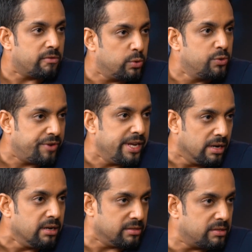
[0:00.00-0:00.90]
part of
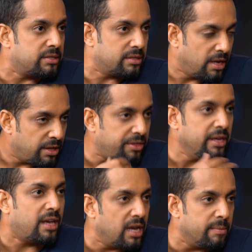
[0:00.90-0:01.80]
2-3 years
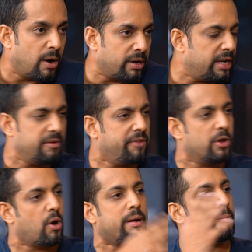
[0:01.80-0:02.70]
thinking about it,
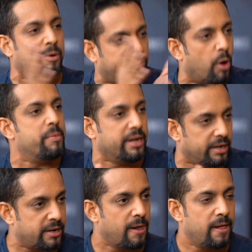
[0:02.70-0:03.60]
even if you're not
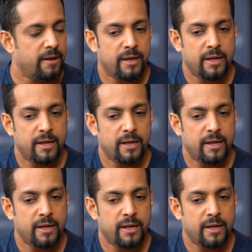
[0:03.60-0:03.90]
performing it.